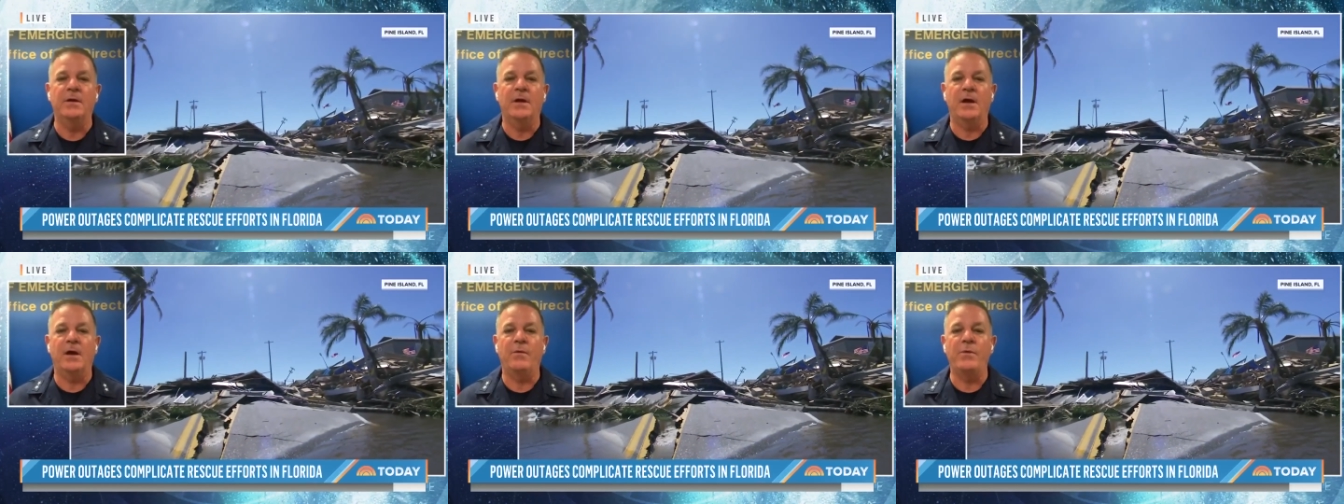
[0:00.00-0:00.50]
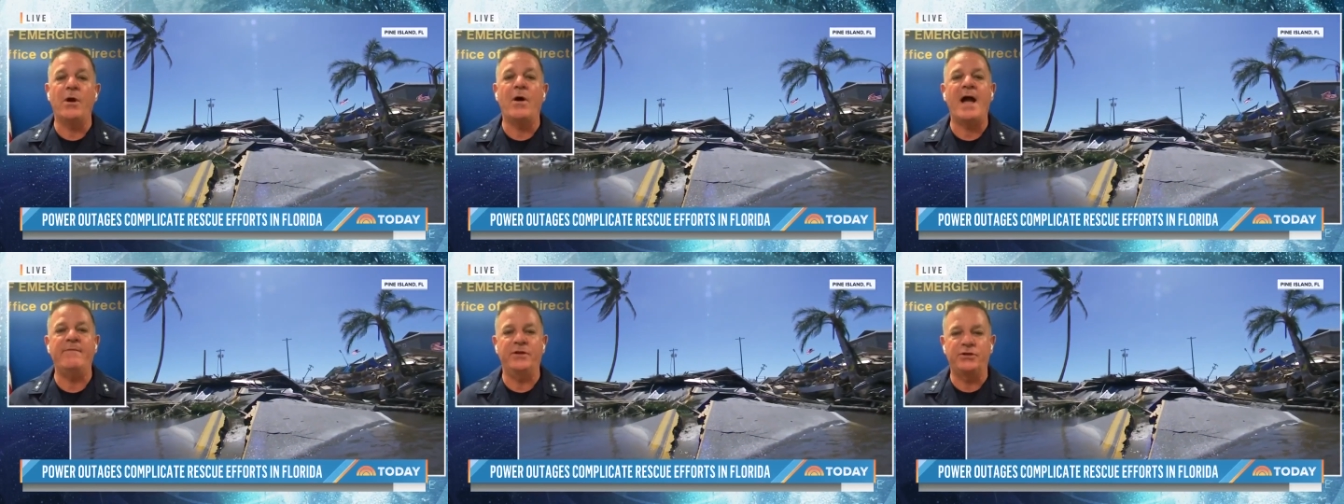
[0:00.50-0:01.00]
Uh, we are
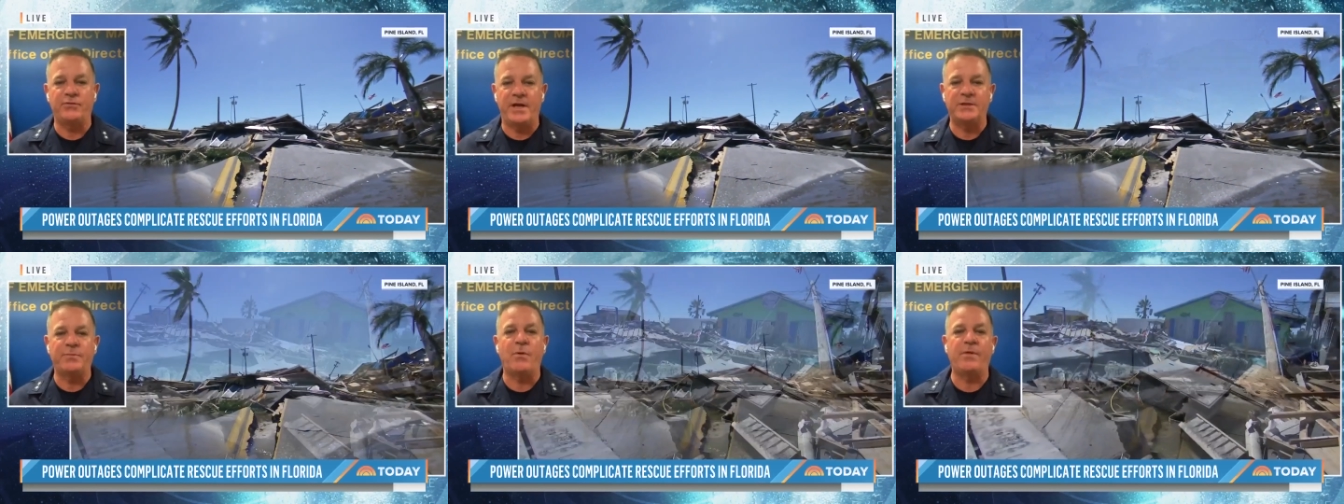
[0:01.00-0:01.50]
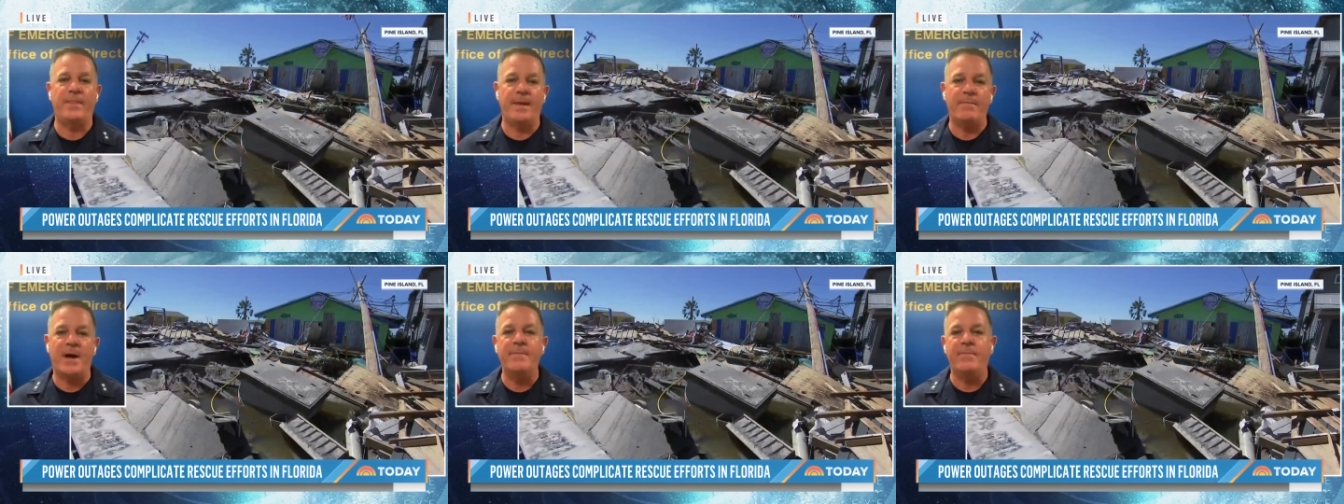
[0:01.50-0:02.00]
having to transport
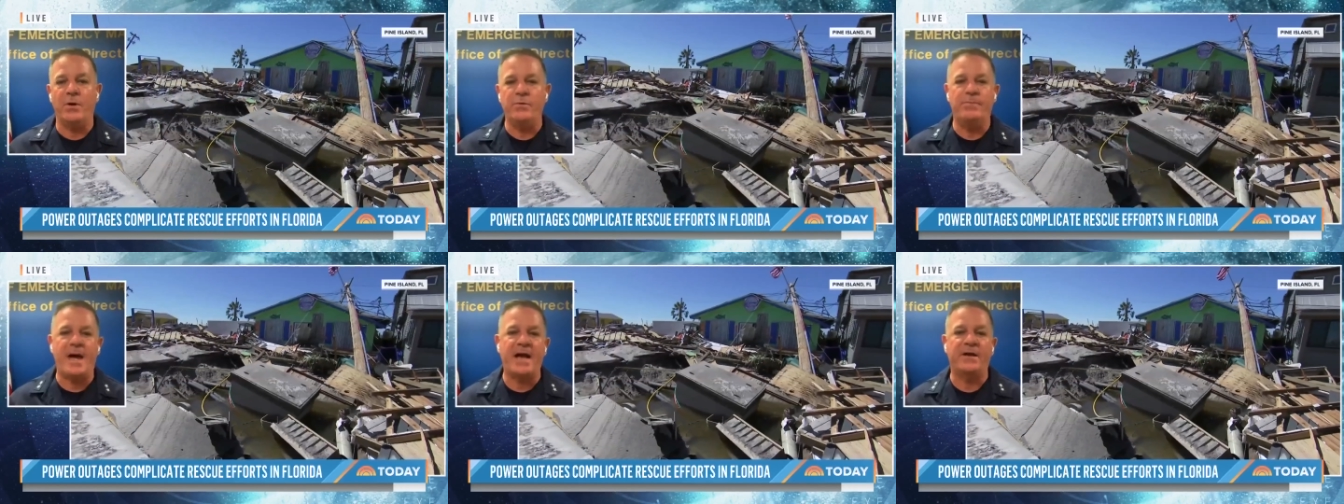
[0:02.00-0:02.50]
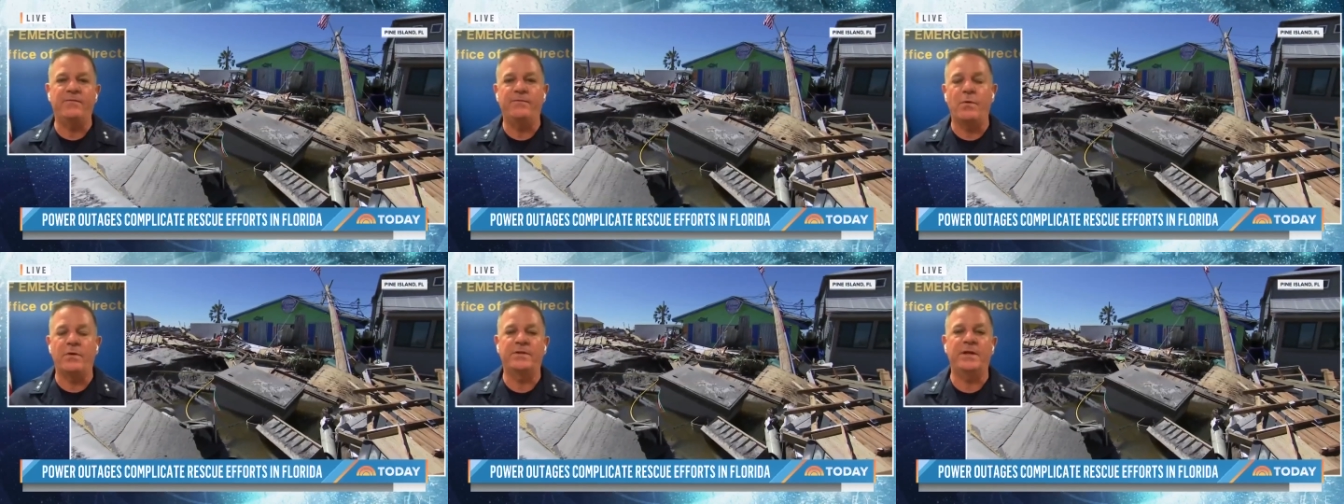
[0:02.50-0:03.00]
them by boat back and
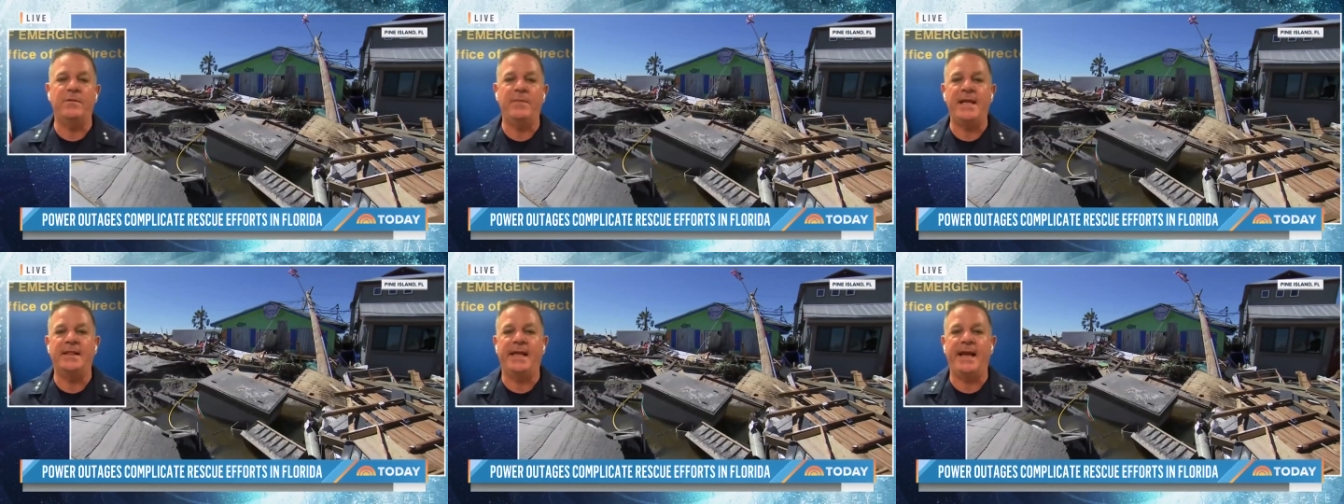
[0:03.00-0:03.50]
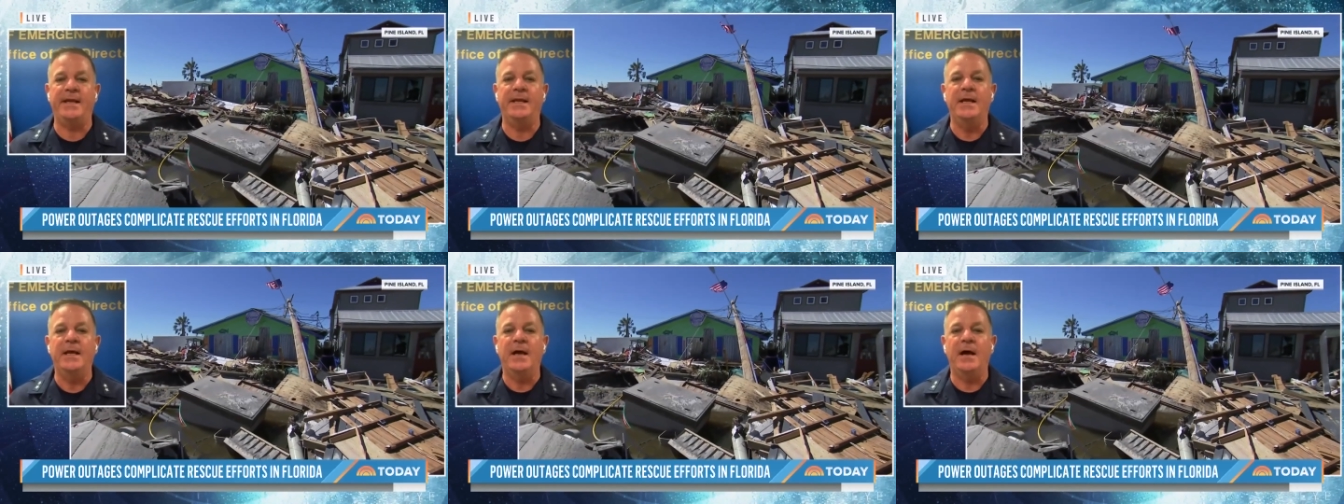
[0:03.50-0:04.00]
forth to the mainland,
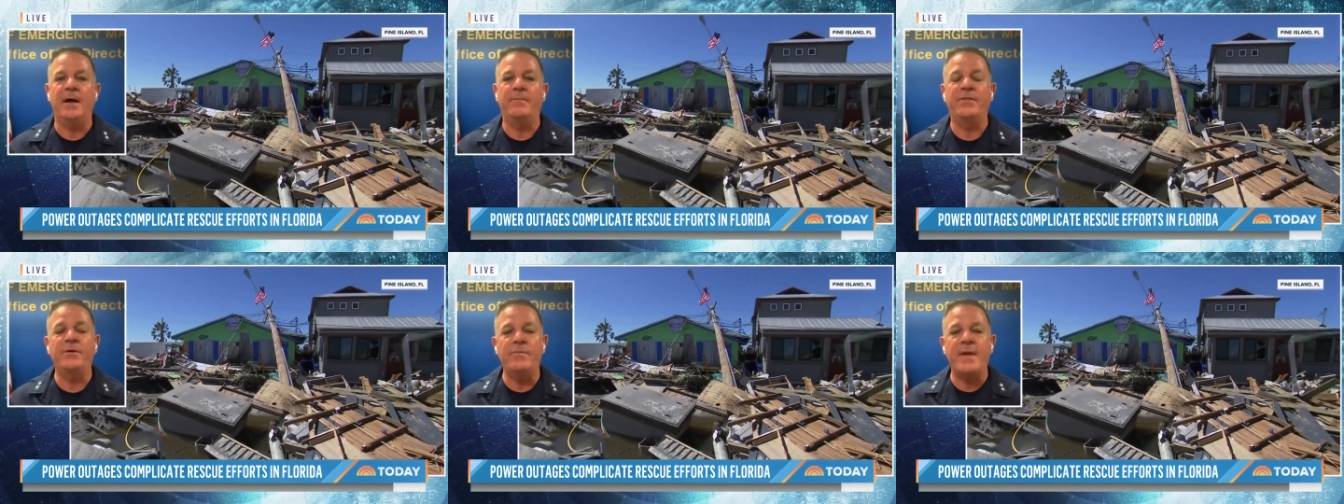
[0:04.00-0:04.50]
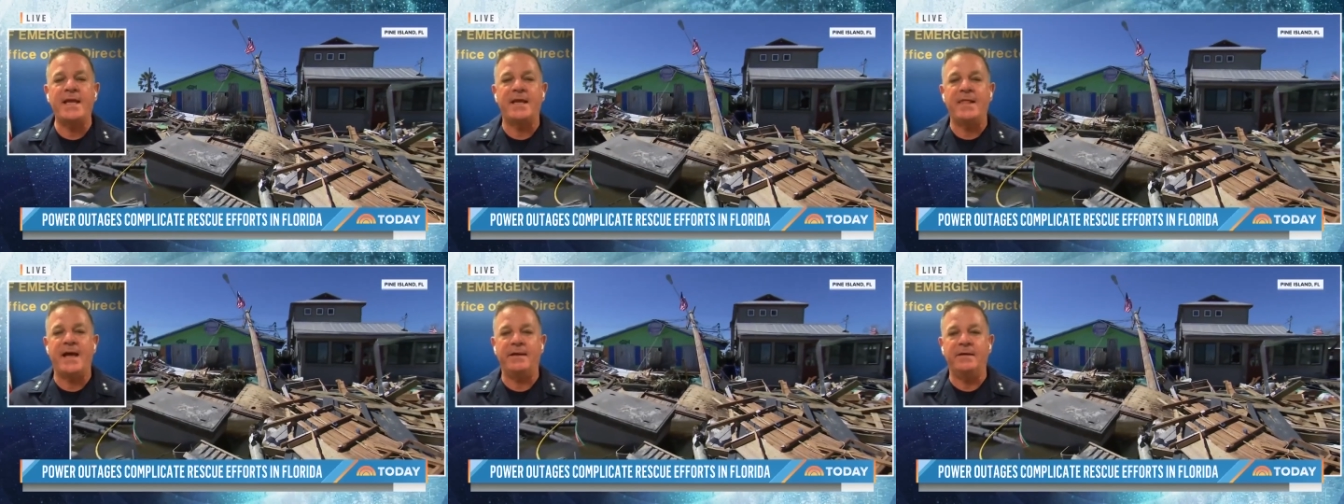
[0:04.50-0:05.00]
uh, but they're making
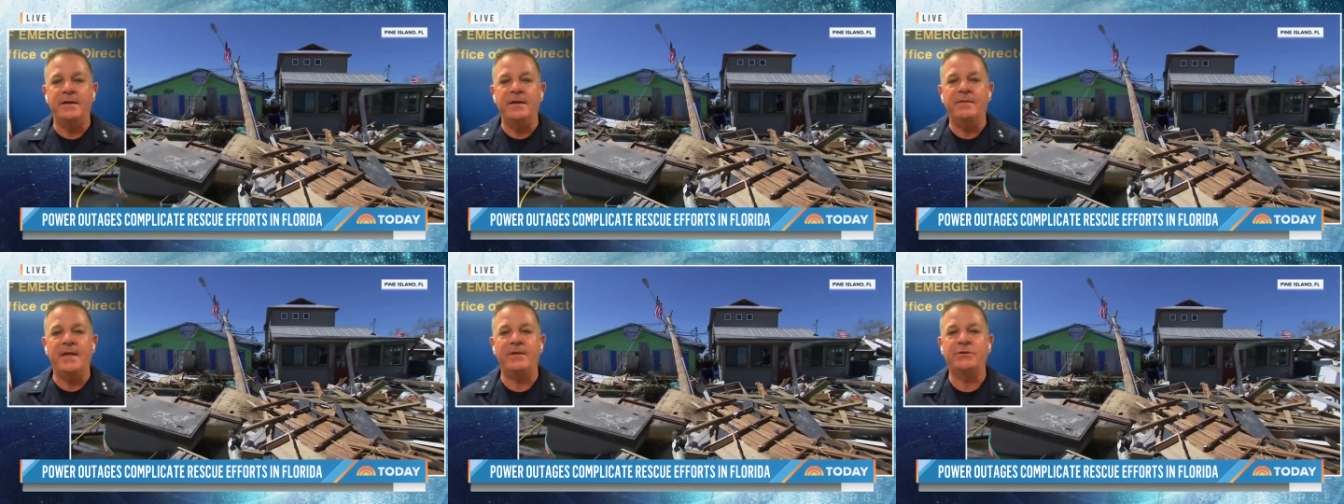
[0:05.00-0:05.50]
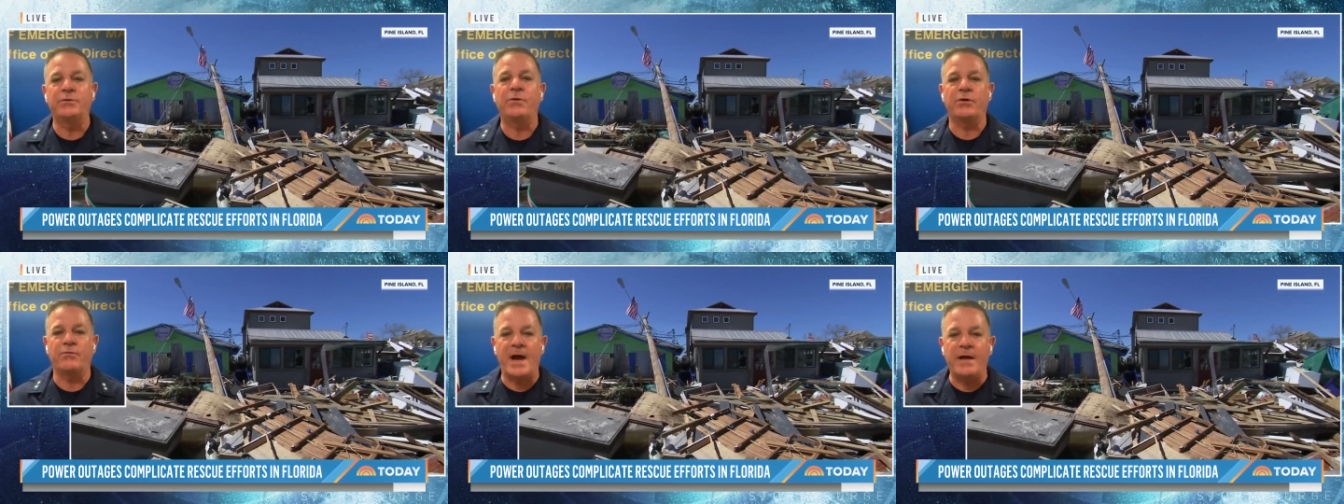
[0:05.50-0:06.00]
that that sort
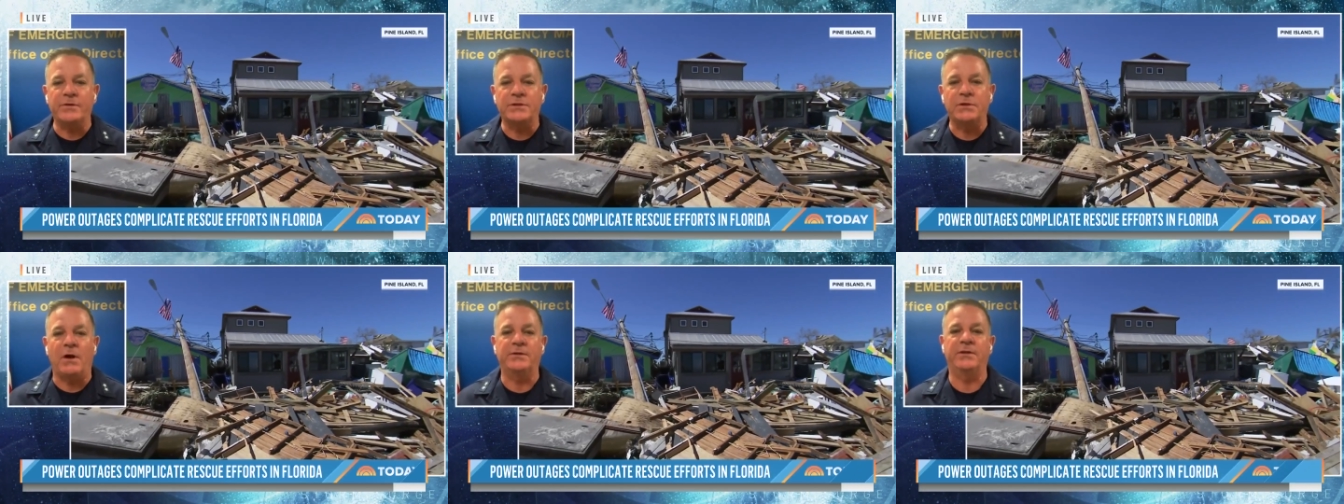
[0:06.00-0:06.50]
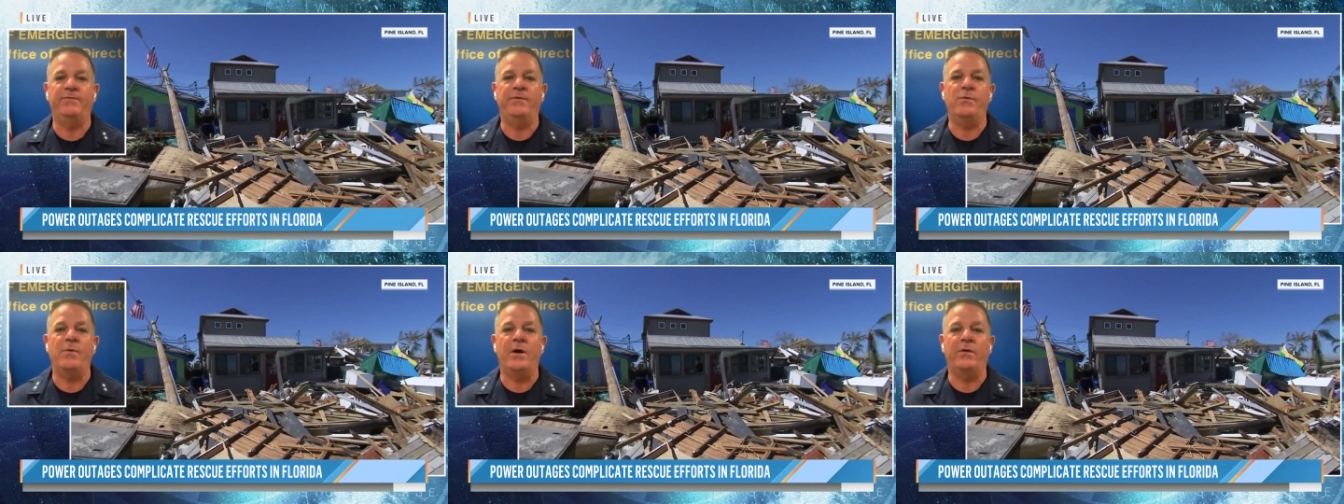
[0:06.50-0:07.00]
of ground assault, if
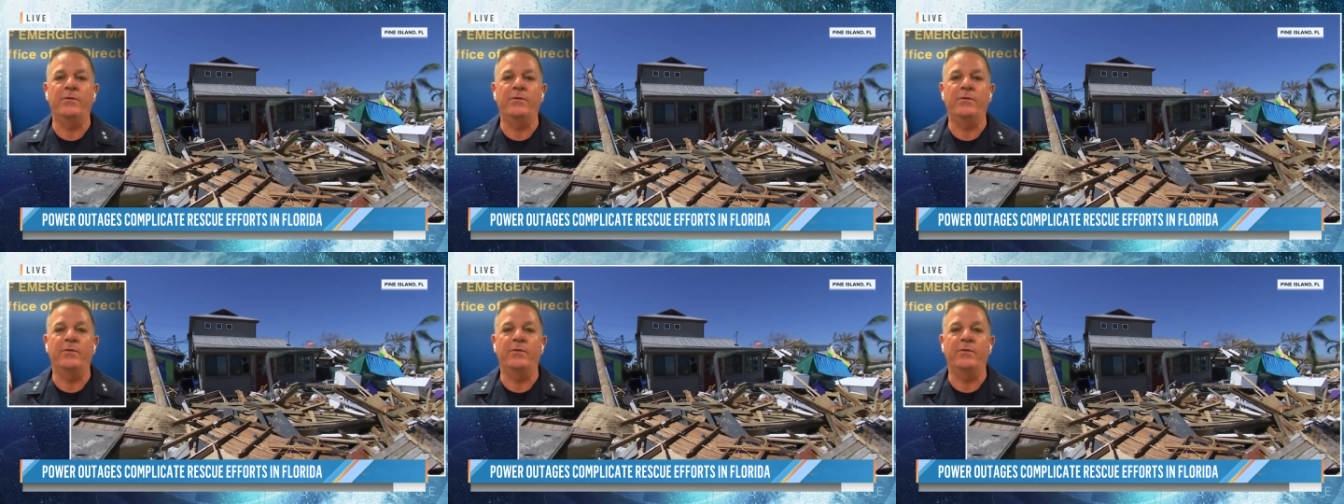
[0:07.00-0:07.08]
you will.